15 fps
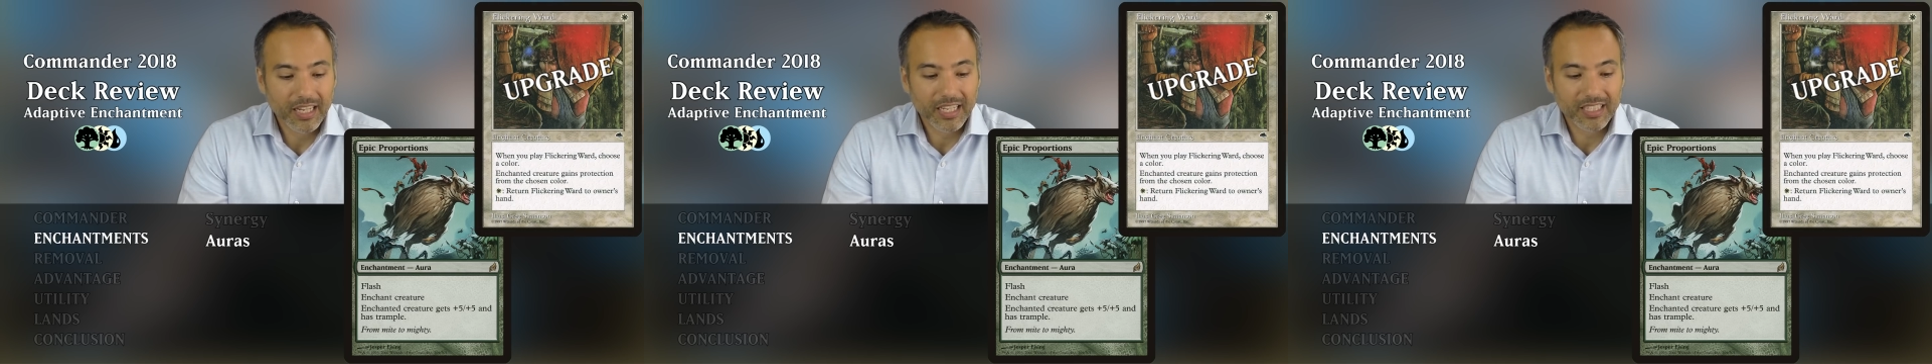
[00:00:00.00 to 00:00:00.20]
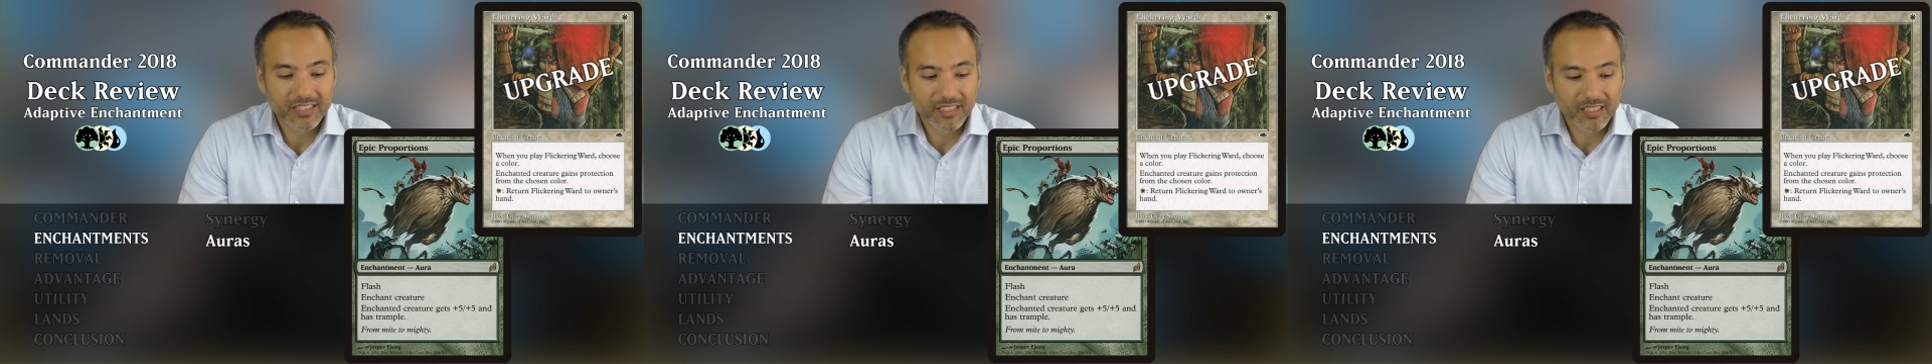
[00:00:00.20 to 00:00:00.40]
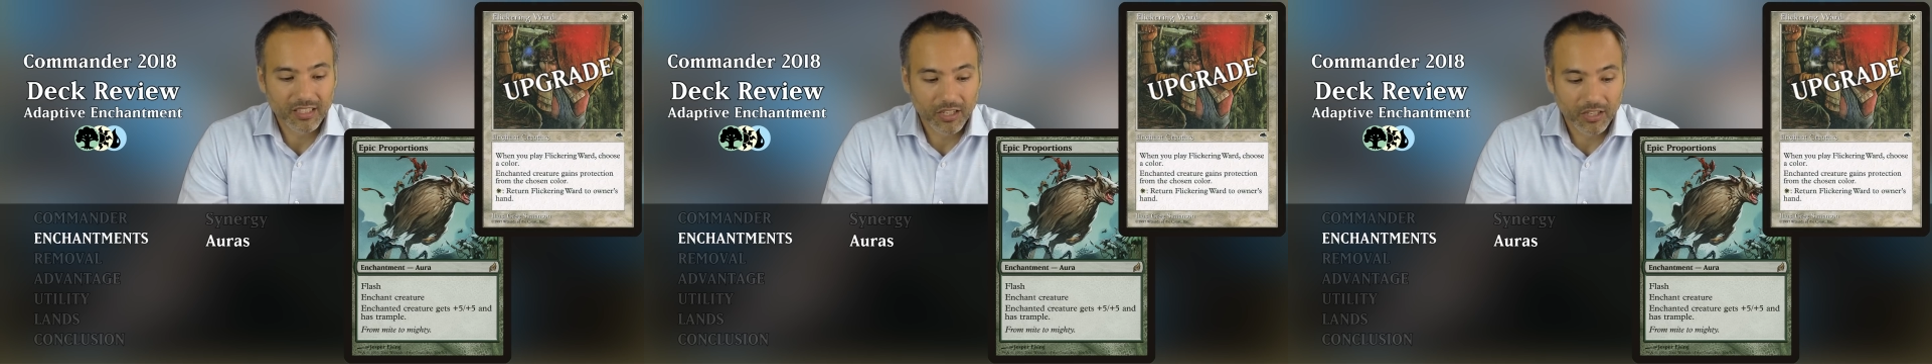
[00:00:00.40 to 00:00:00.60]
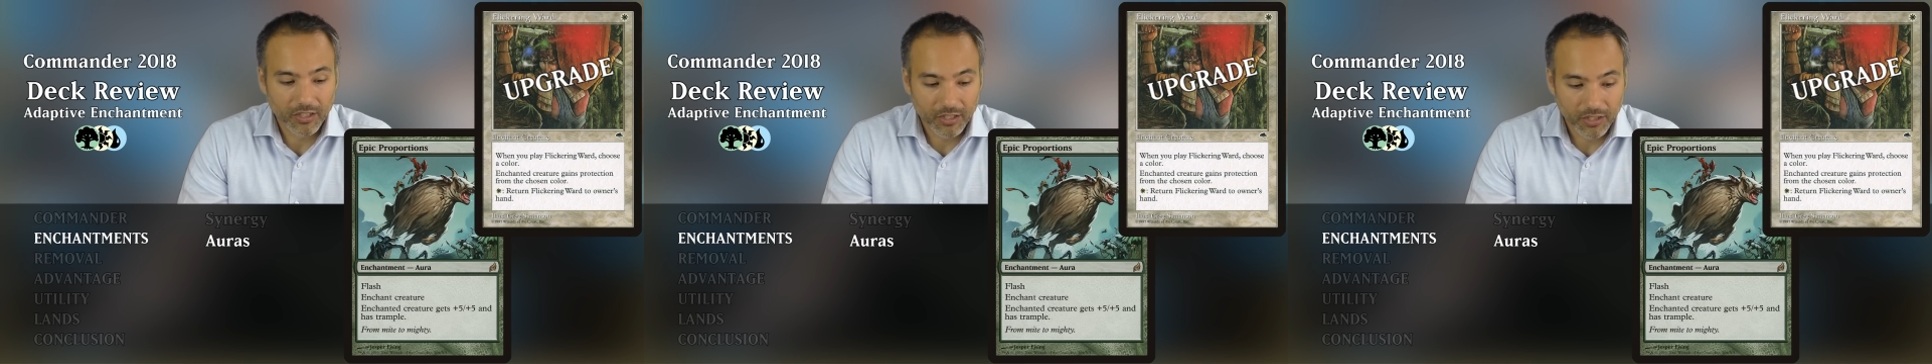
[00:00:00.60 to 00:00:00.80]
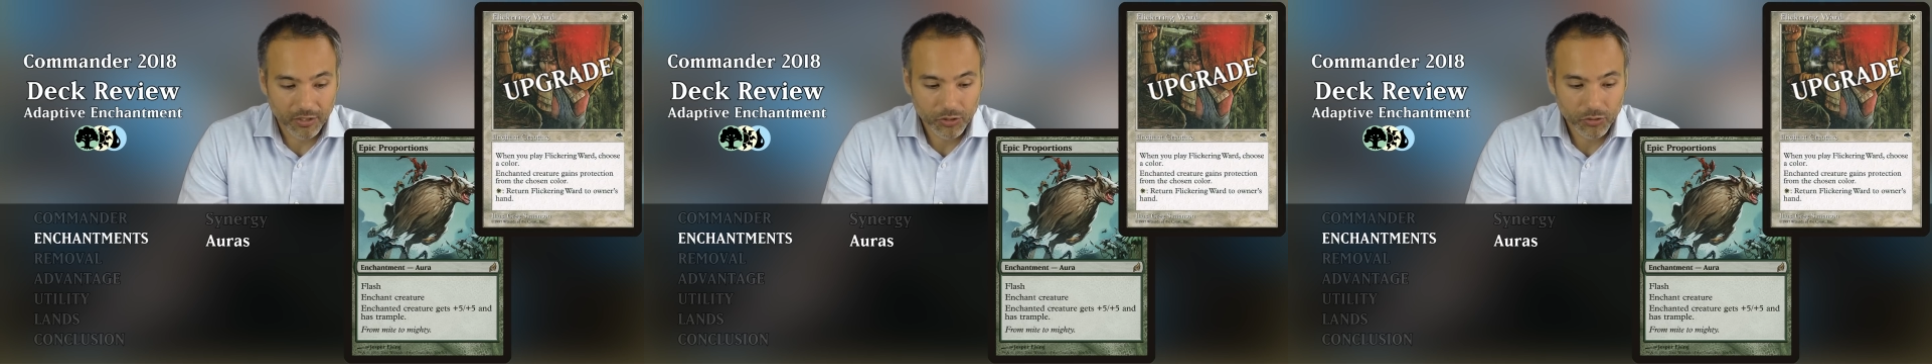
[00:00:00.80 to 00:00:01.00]
It's
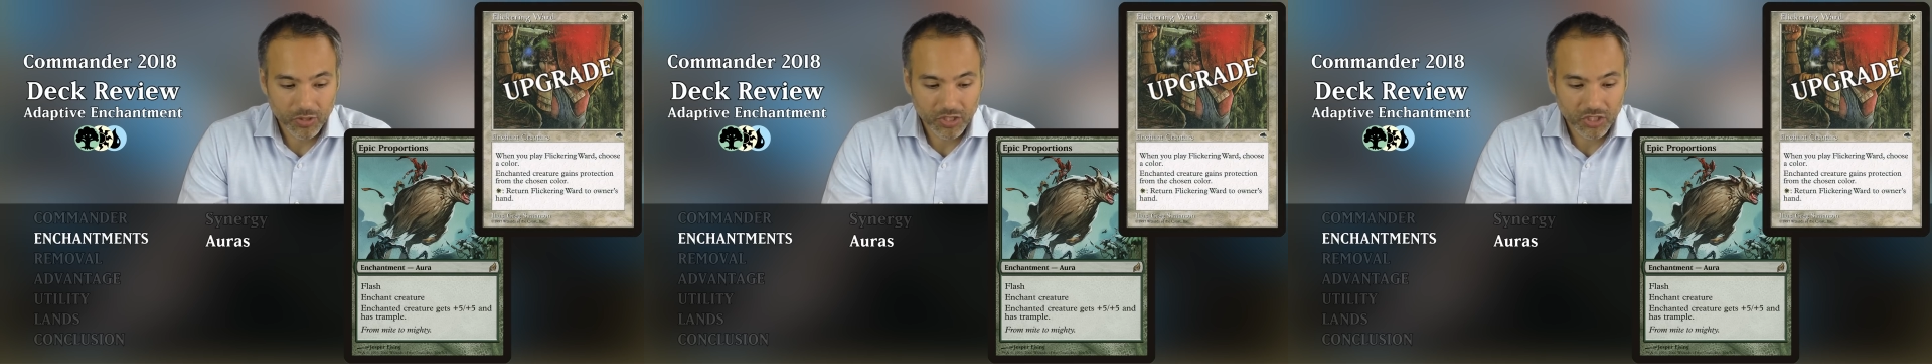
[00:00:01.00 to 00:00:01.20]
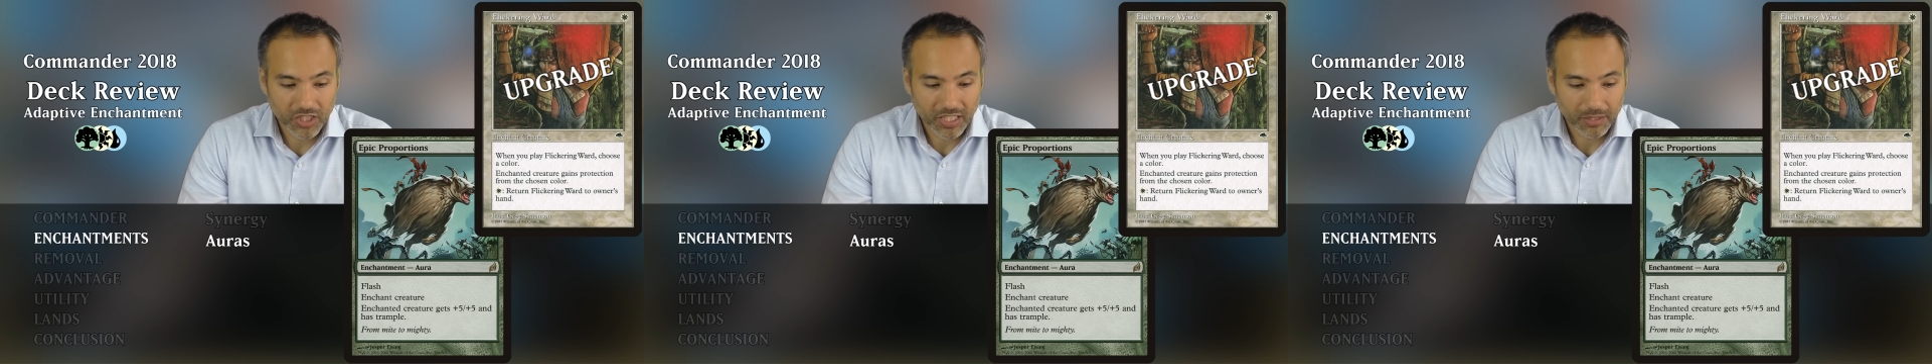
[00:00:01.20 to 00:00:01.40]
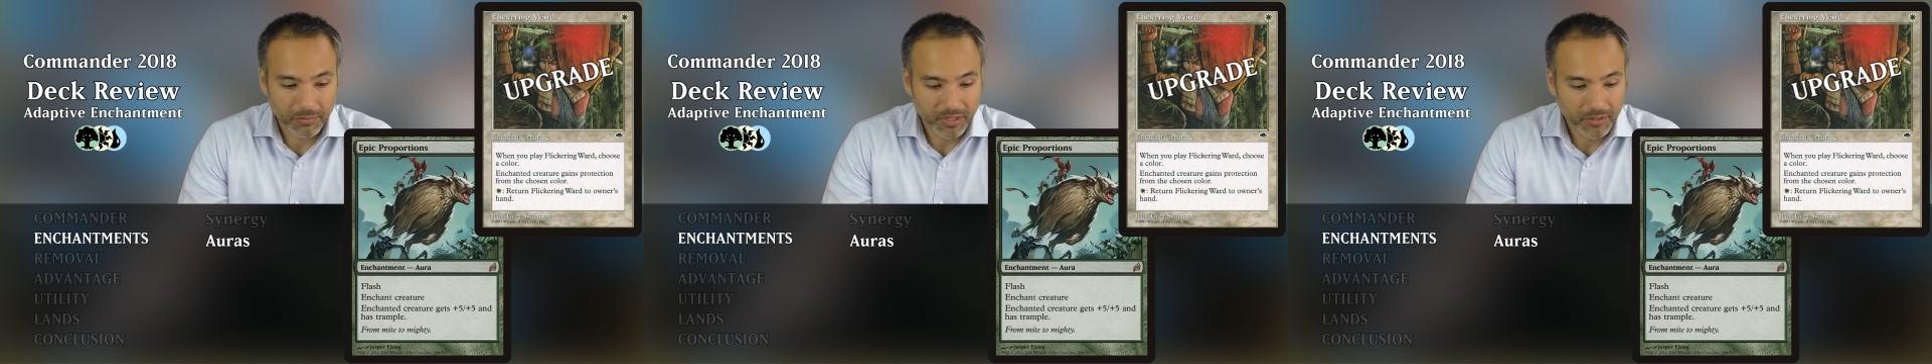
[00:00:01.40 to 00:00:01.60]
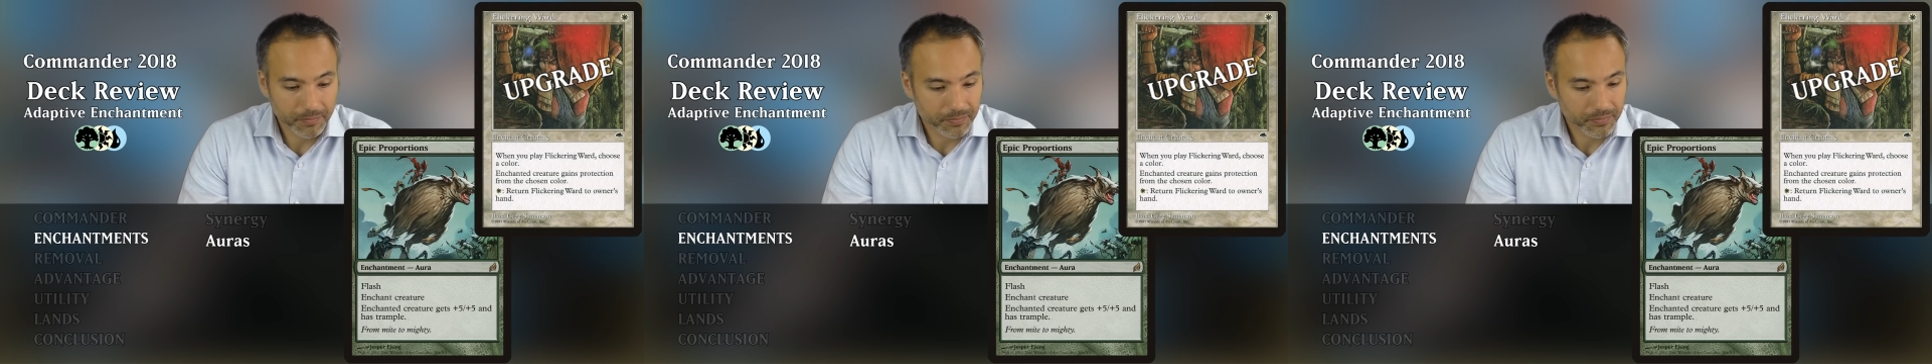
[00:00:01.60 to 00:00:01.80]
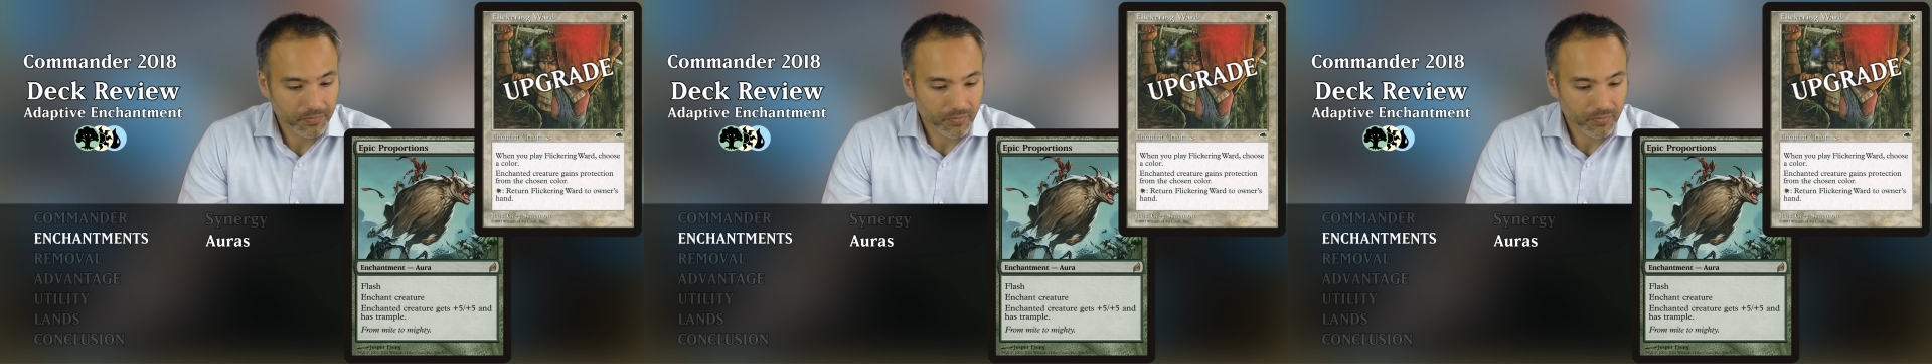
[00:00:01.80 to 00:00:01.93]
also an enchantment.